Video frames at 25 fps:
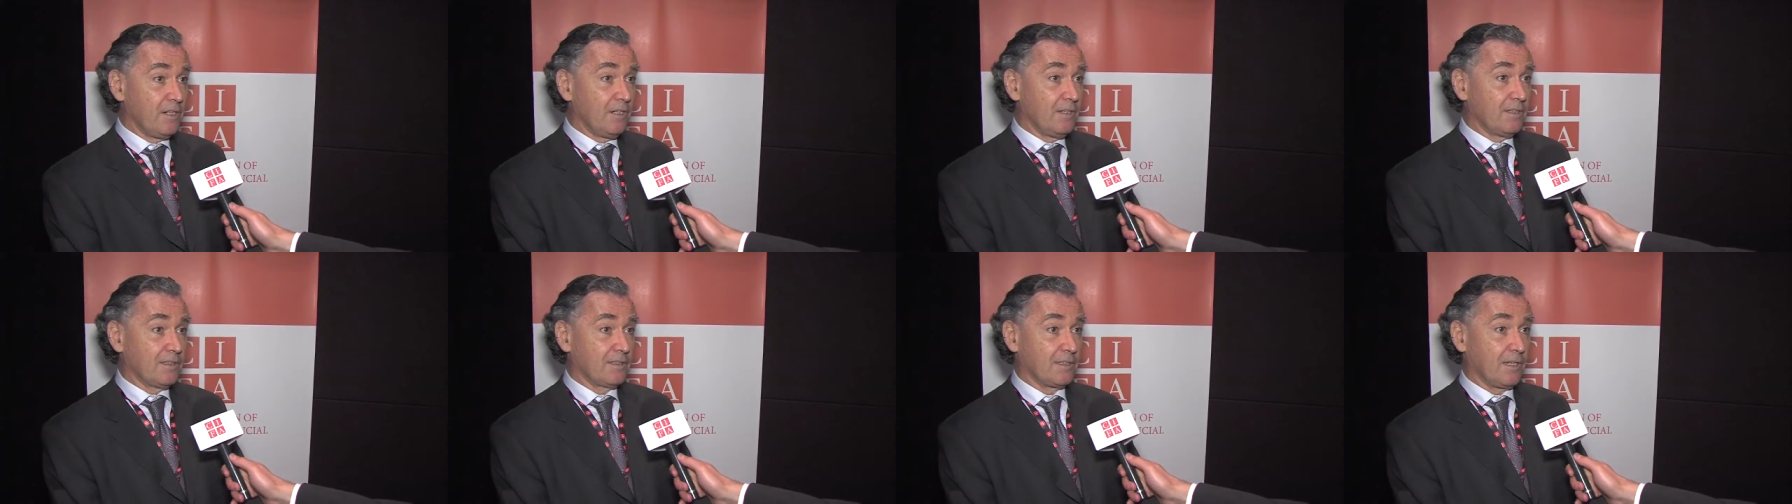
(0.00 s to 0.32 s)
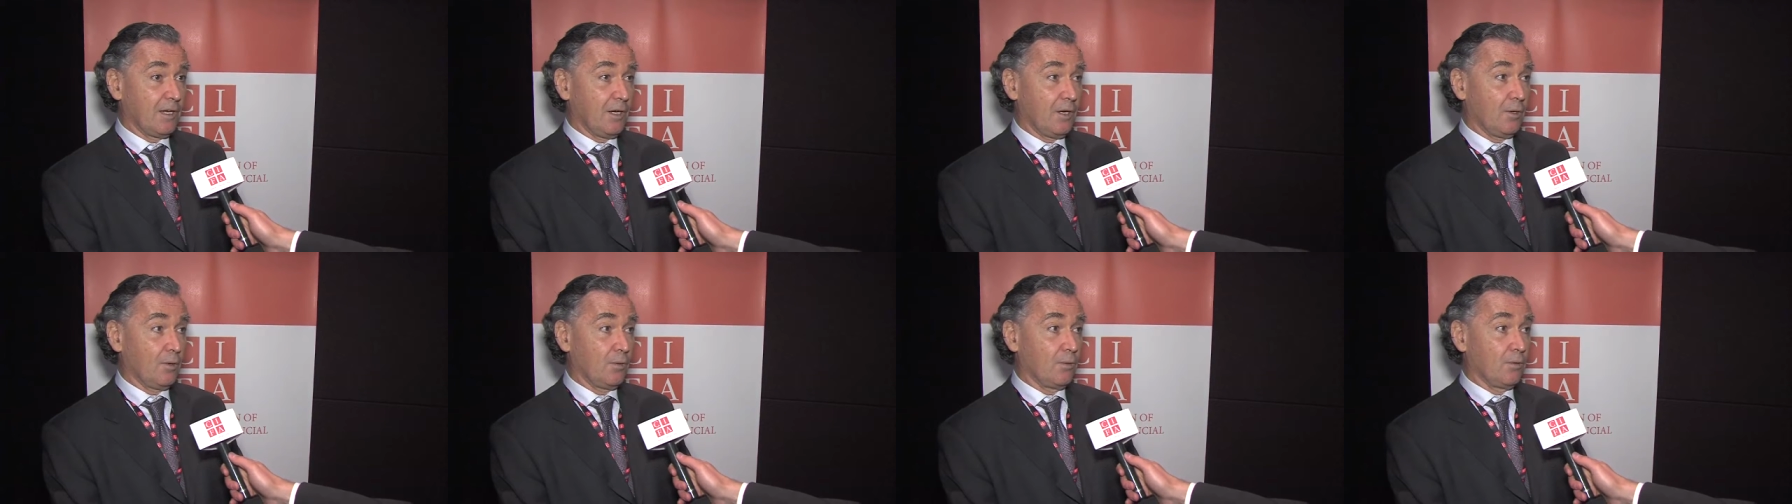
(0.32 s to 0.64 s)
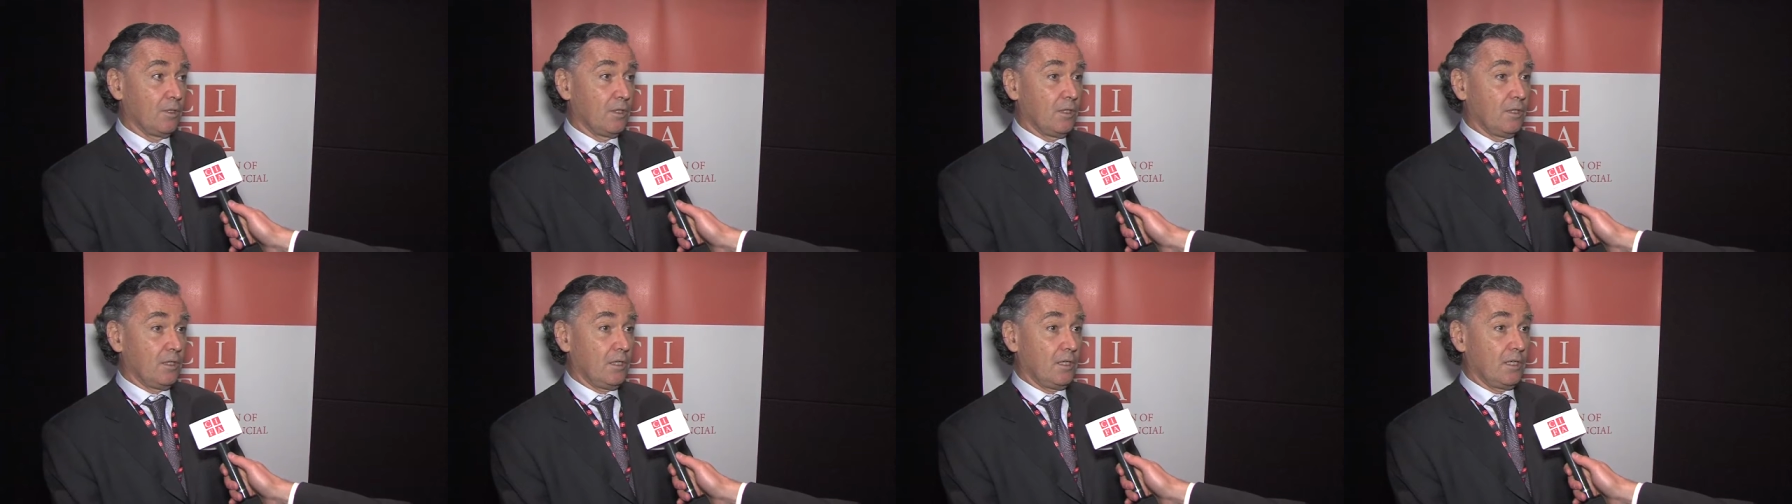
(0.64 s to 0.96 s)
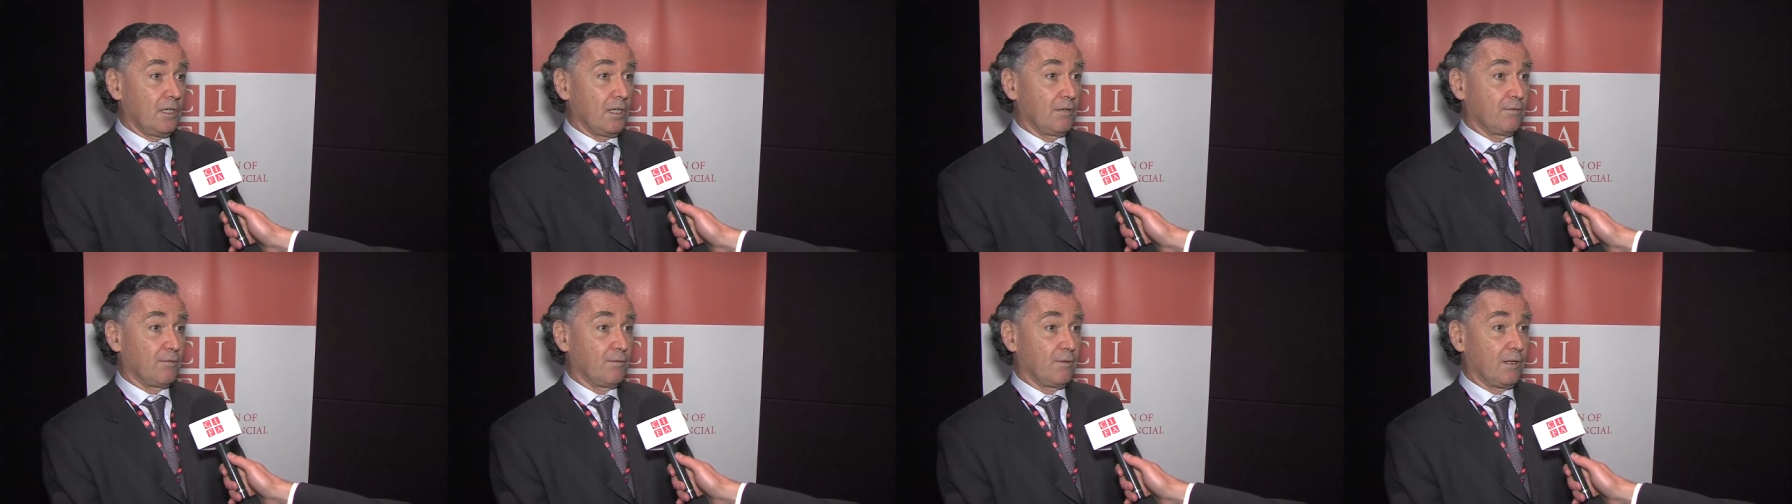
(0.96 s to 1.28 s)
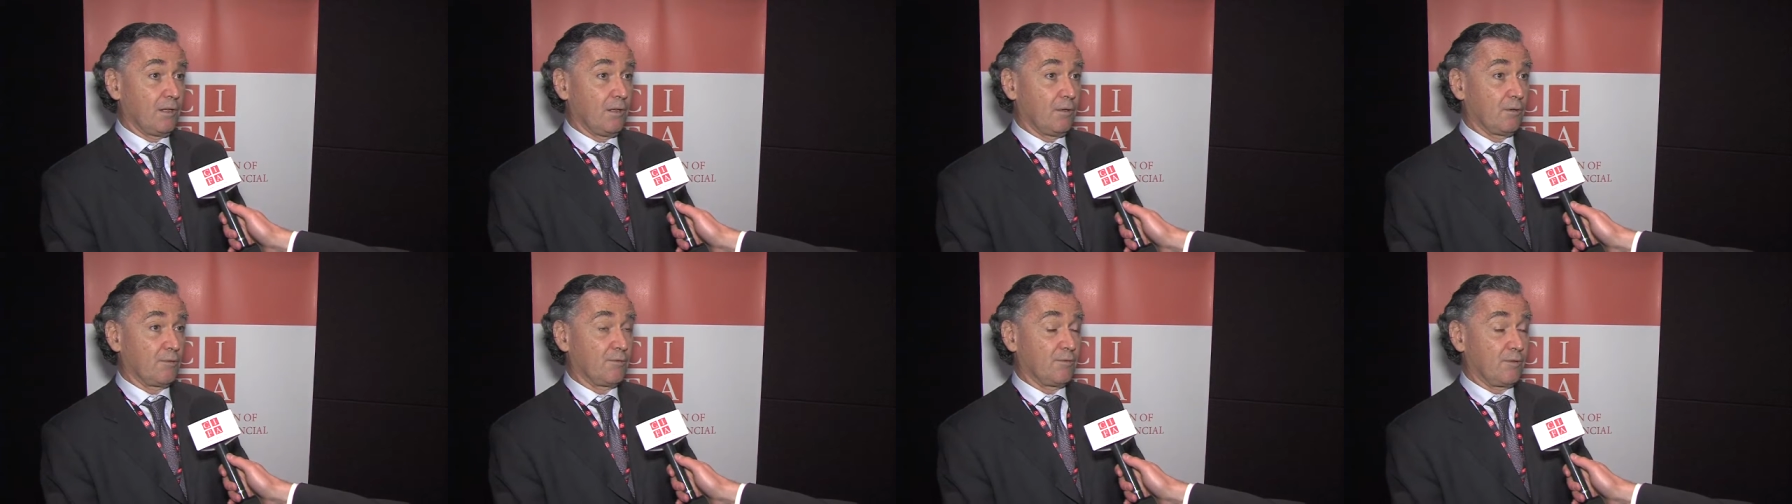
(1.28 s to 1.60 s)
So if we
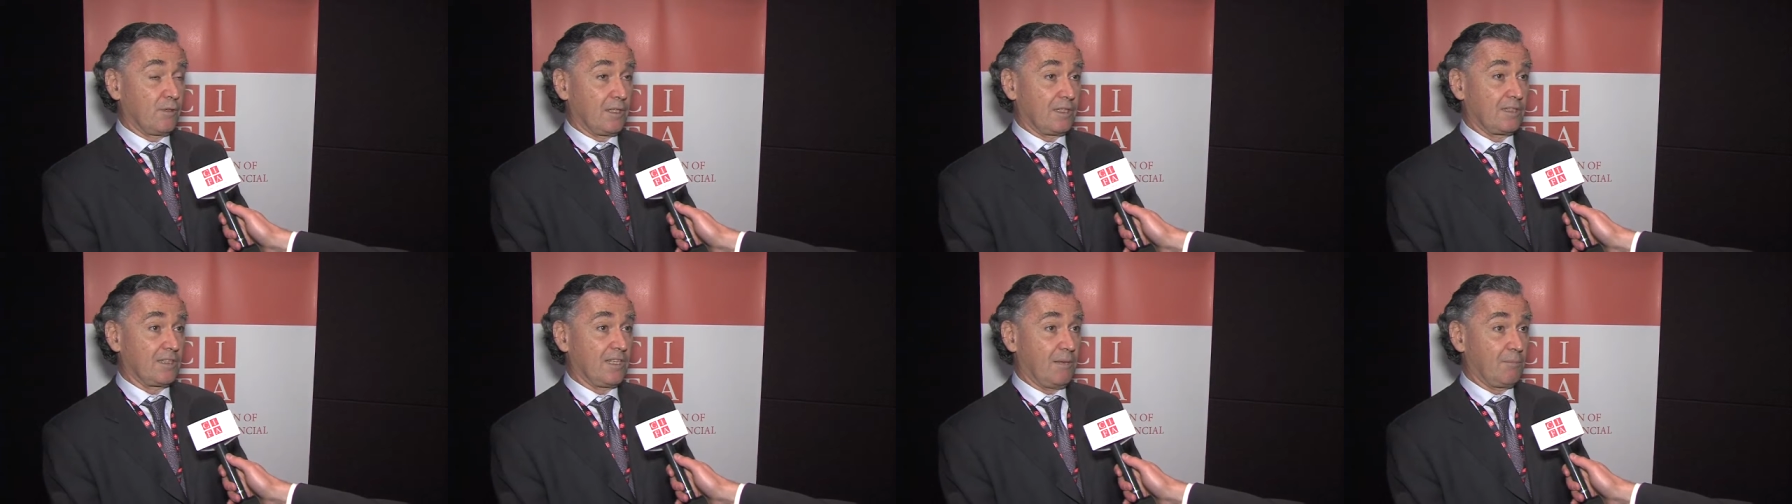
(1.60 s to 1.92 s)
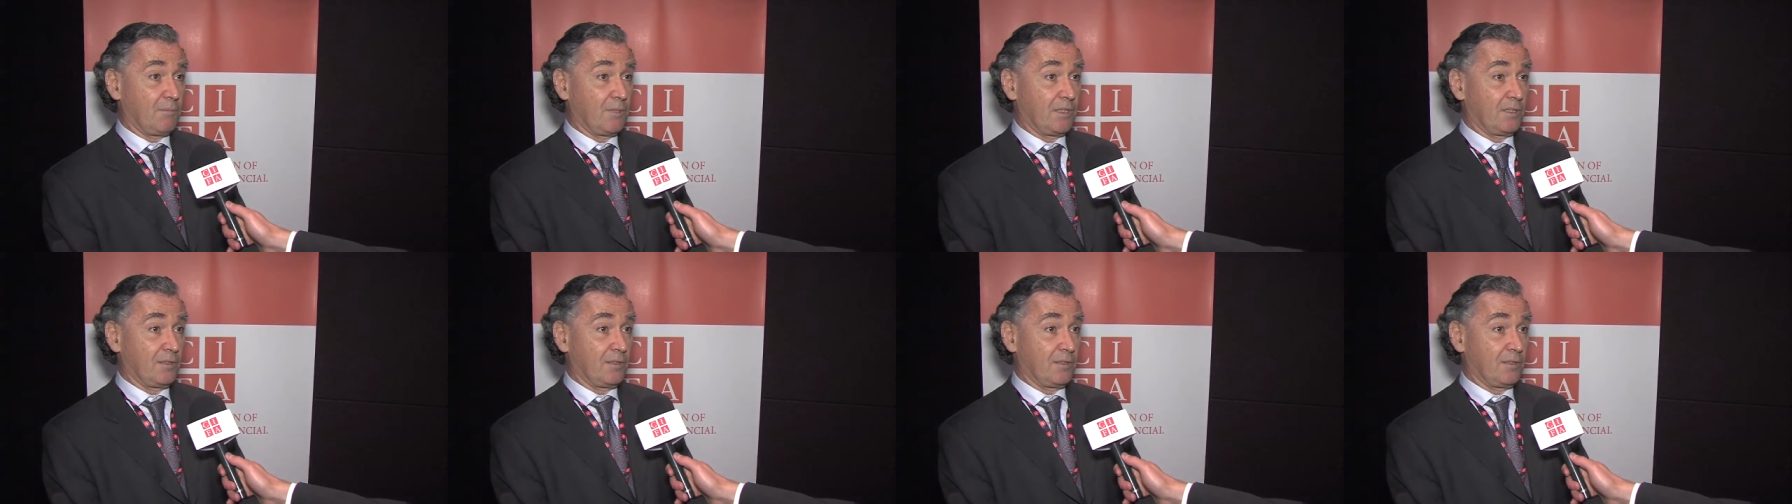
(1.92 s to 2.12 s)
look, for example,